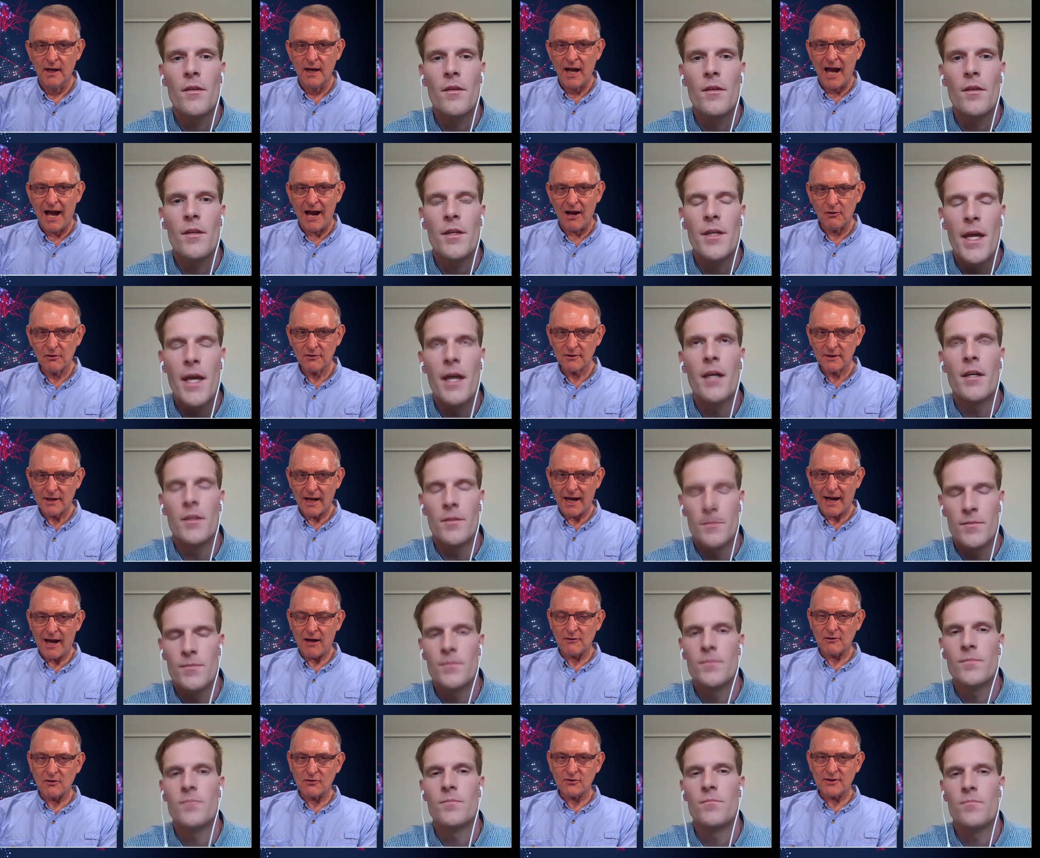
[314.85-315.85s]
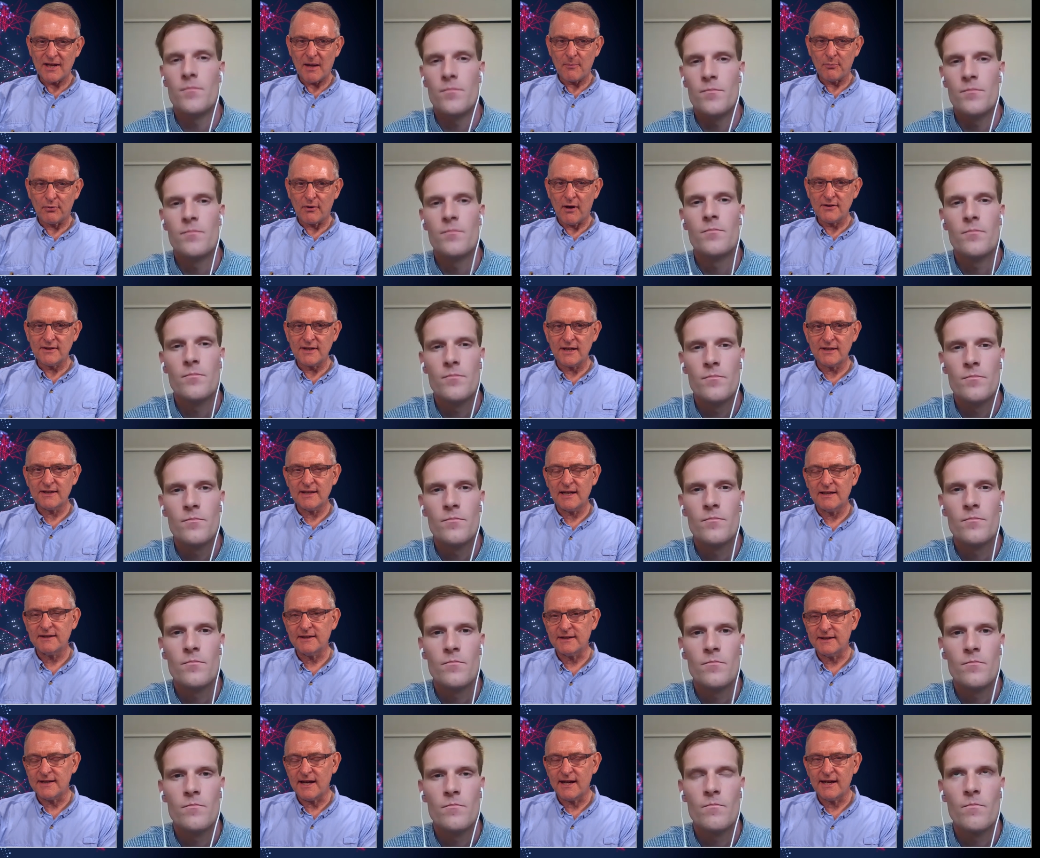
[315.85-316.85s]
Speaker 1: Yeah. How how long does that process tend
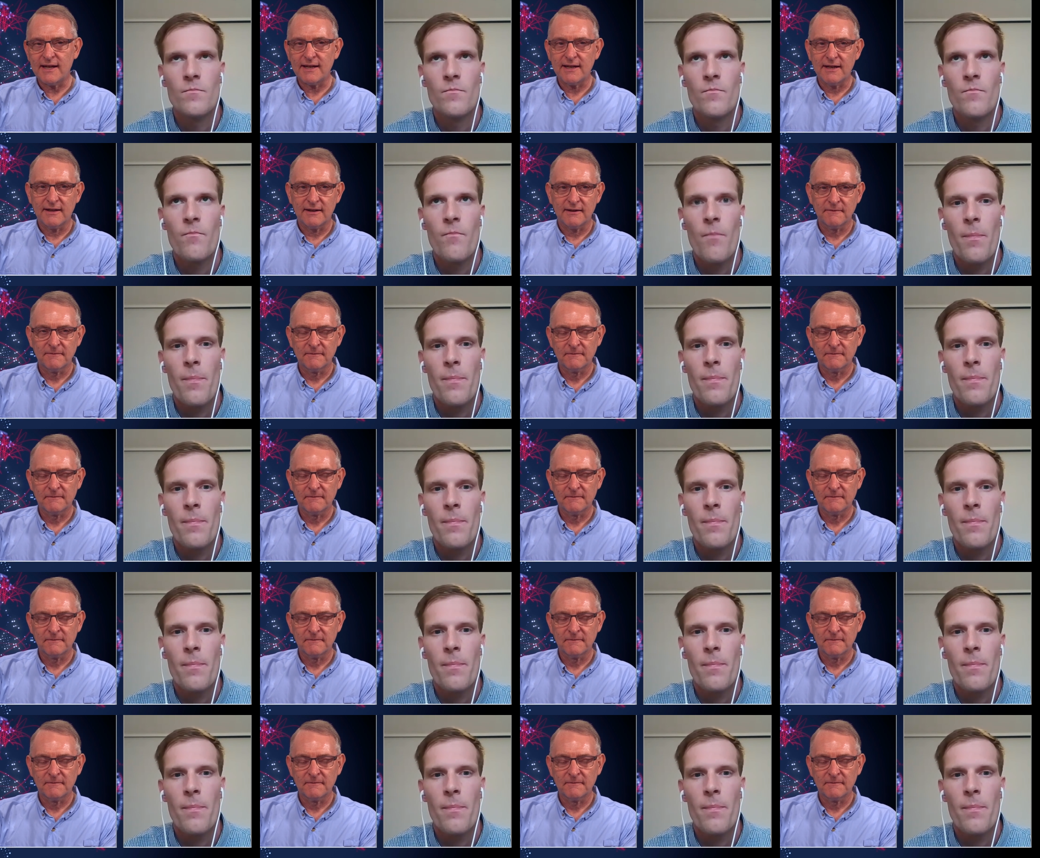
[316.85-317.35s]
to take?